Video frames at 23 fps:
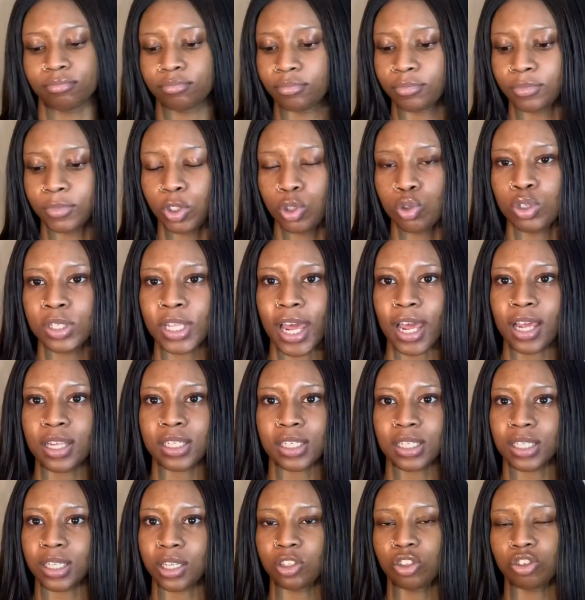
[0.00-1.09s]
use that as a
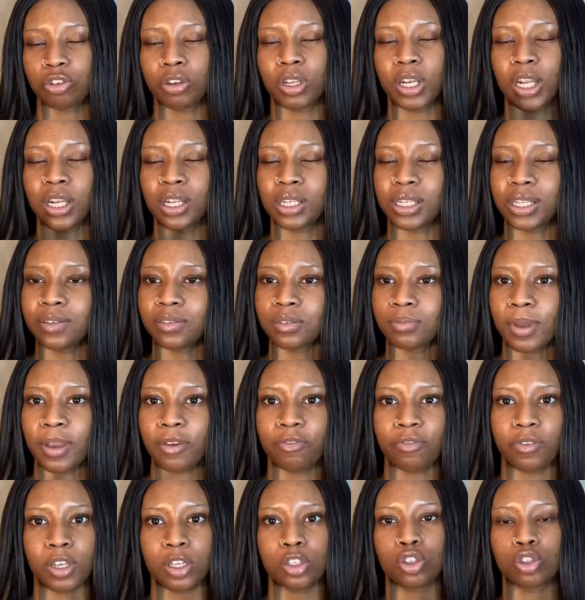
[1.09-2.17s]
sunscreen and it leaves my
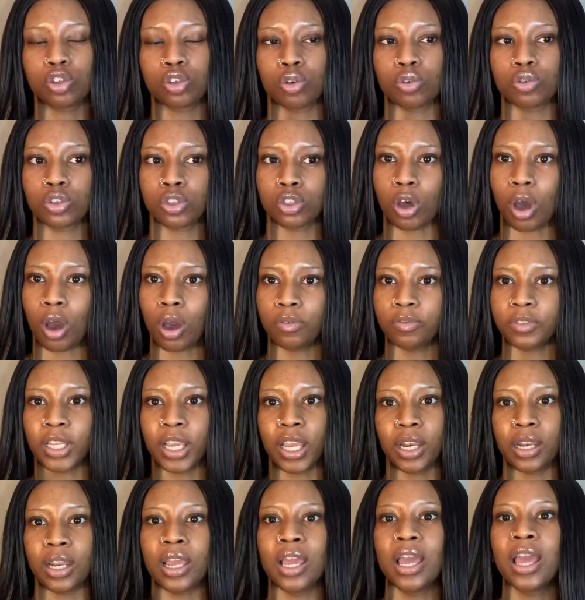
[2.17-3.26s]
face so soft.
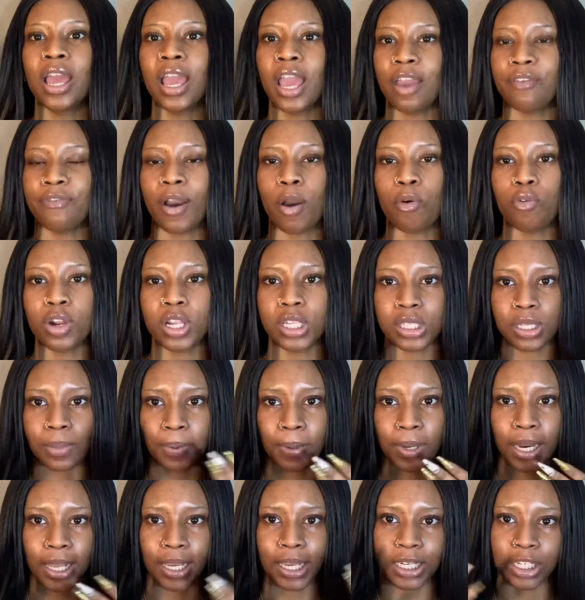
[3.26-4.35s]
And if I wanted to
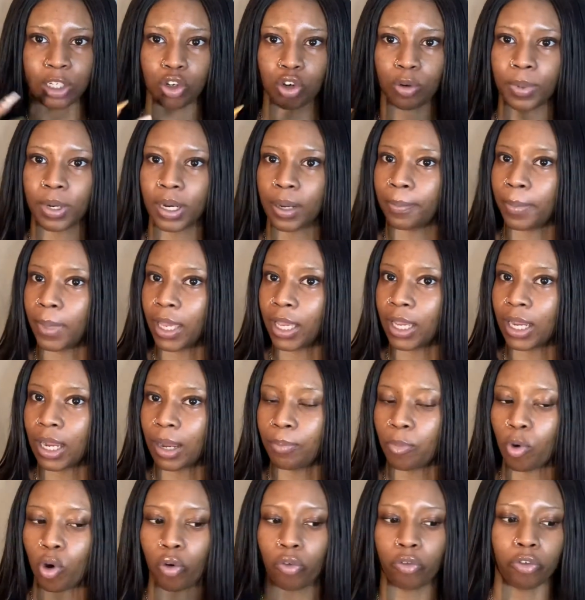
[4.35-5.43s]
put like a little bit of makeup
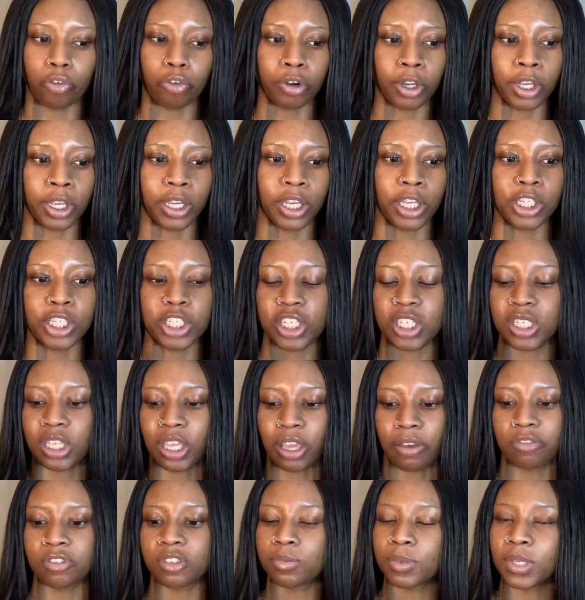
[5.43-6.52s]
over it, it just
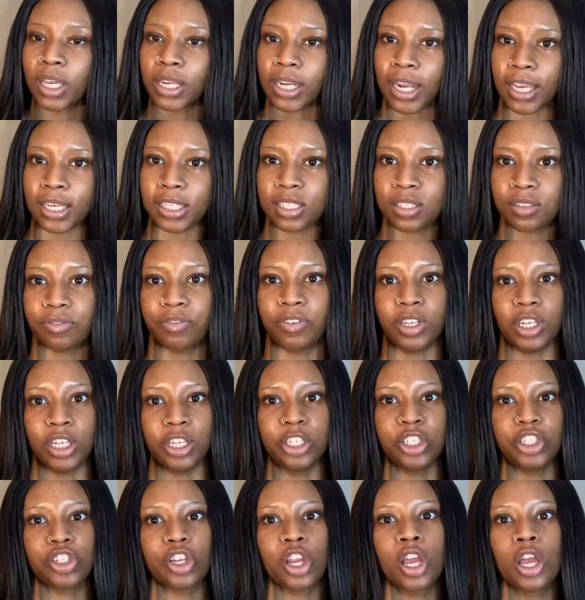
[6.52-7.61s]
gives me a nice
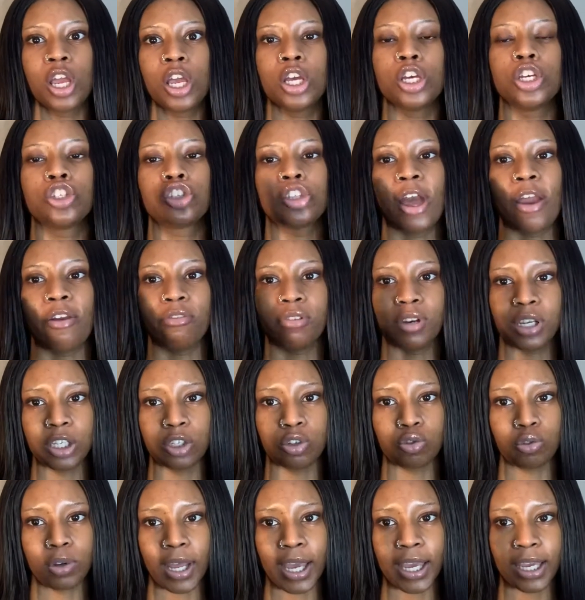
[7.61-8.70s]
finish. So I really
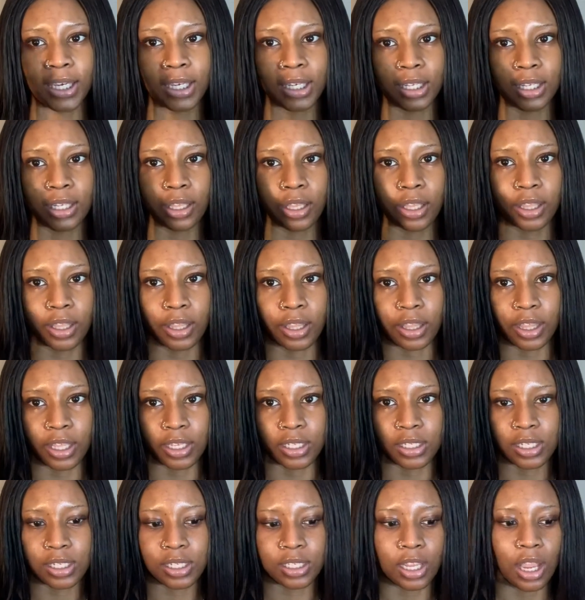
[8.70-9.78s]
do like this
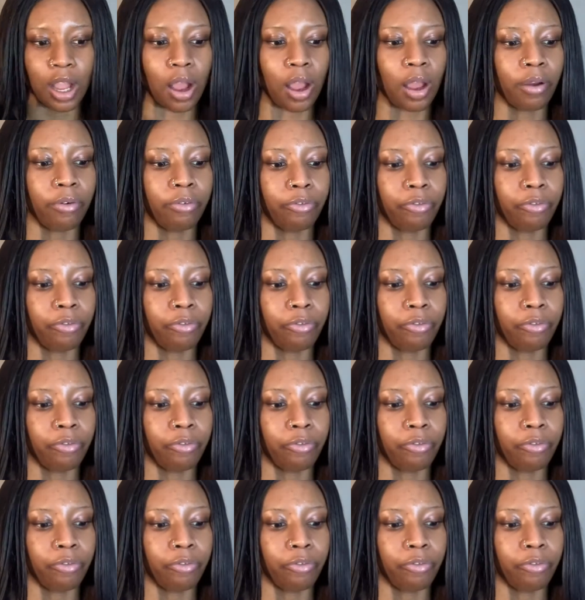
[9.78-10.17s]
stuff